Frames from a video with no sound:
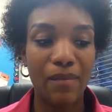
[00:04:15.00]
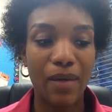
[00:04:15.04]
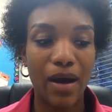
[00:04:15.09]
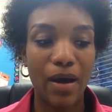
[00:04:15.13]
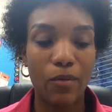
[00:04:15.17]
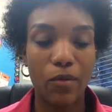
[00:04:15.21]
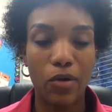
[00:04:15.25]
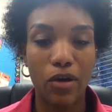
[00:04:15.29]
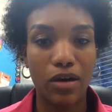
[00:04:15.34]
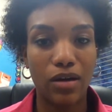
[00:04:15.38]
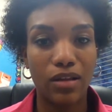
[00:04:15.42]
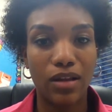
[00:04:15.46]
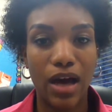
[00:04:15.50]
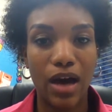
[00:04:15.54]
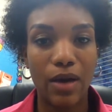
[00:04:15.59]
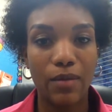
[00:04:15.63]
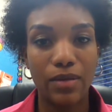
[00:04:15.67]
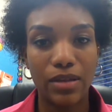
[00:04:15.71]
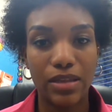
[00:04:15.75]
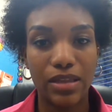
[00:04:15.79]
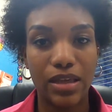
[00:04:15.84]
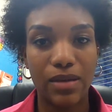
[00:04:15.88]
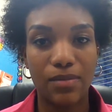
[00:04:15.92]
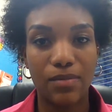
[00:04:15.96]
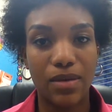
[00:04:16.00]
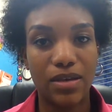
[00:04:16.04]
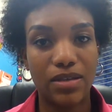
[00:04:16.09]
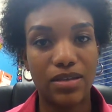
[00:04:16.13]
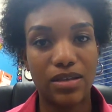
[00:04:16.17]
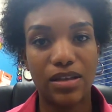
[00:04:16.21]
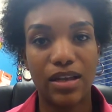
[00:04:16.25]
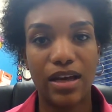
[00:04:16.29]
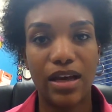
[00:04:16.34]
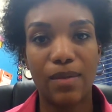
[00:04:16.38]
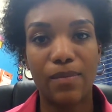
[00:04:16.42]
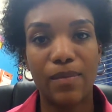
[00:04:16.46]
I work a lot with them because a
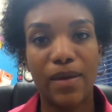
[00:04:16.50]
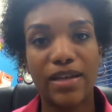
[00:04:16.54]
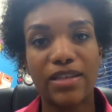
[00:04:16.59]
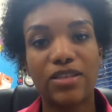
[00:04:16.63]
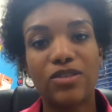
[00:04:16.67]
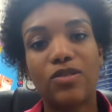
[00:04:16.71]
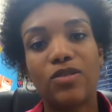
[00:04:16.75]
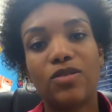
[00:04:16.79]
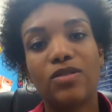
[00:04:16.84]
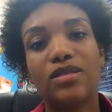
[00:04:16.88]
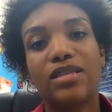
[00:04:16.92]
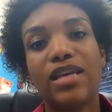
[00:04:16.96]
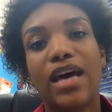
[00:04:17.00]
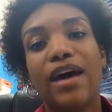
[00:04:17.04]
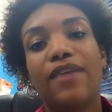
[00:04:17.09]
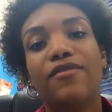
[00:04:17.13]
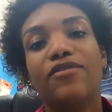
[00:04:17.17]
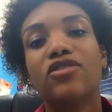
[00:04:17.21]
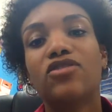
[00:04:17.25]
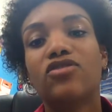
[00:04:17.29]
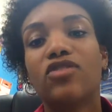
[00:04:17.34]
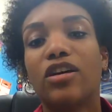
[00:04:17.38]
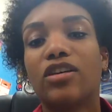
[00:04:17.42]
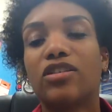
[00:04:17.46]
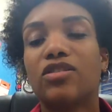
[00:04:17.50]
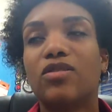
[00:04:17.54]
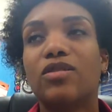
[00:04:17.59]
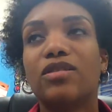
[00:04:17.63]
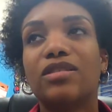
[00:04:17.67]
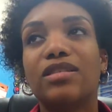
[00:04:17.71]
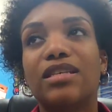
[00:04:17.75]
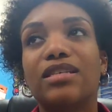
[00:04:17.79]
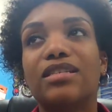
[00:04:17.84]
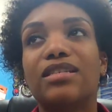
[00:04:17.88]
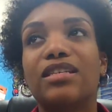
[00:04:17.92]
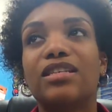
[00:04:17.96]
lot of my students have instructional
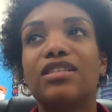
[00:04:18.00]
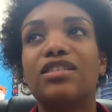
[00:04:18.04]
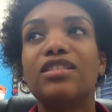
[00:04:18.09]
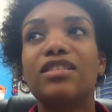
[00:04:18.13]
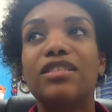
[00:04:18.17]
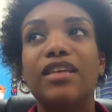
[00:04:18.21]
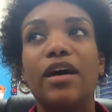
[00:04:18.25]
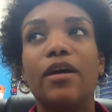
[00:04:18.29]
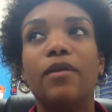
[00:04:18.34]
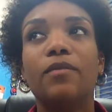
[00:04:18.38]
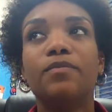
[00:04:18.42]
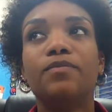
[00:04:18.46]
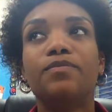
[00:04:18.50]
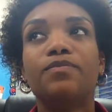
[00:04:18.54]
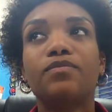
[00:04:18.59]
assistants, so